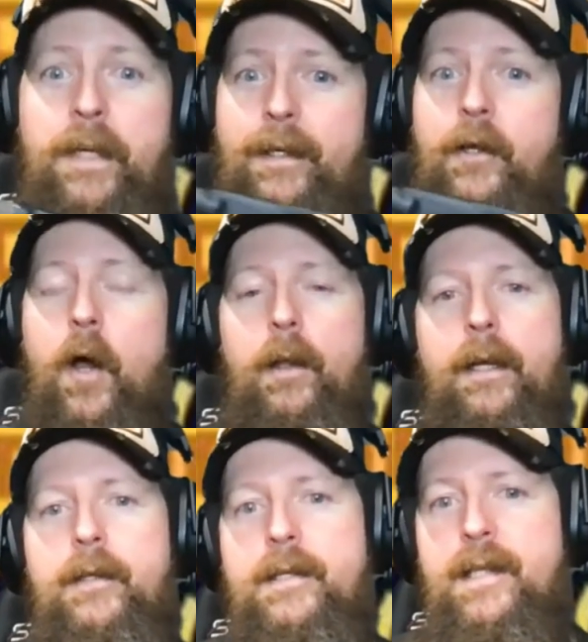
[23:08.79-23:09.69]
big
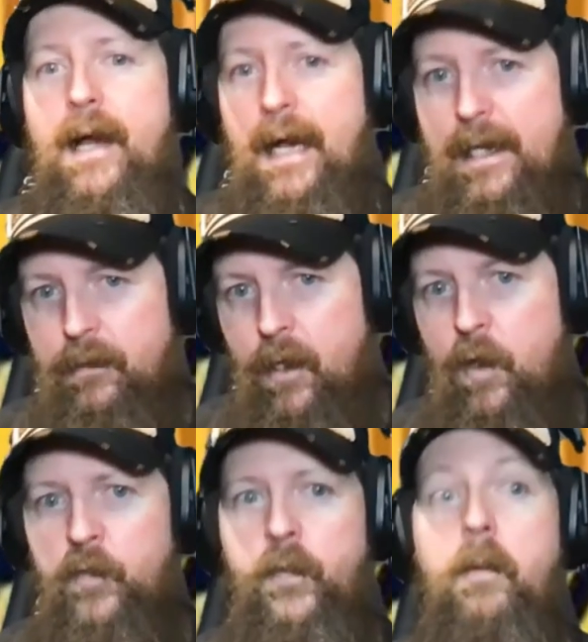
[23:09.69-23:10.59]
call out because I
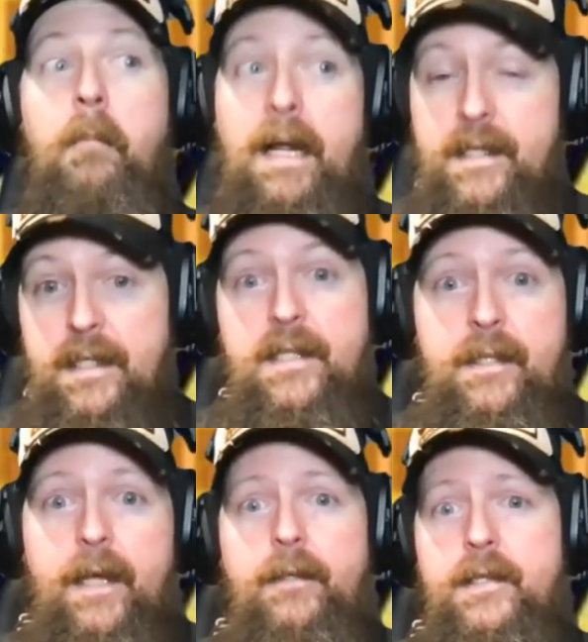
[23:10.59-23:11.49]
love my sea
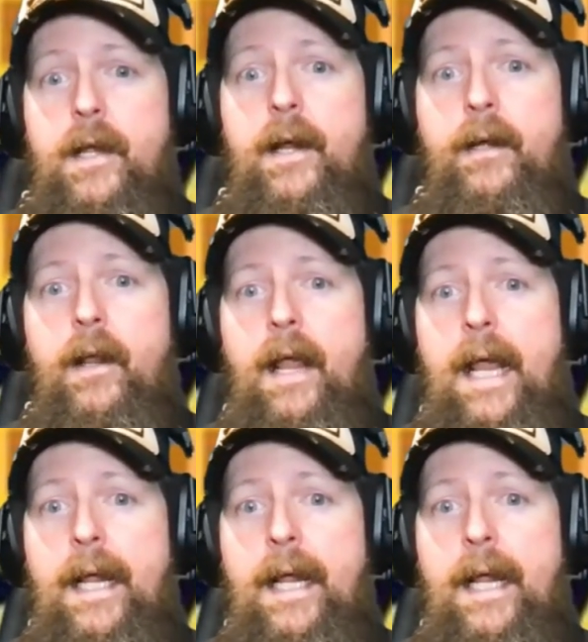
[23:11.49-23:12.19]
snake design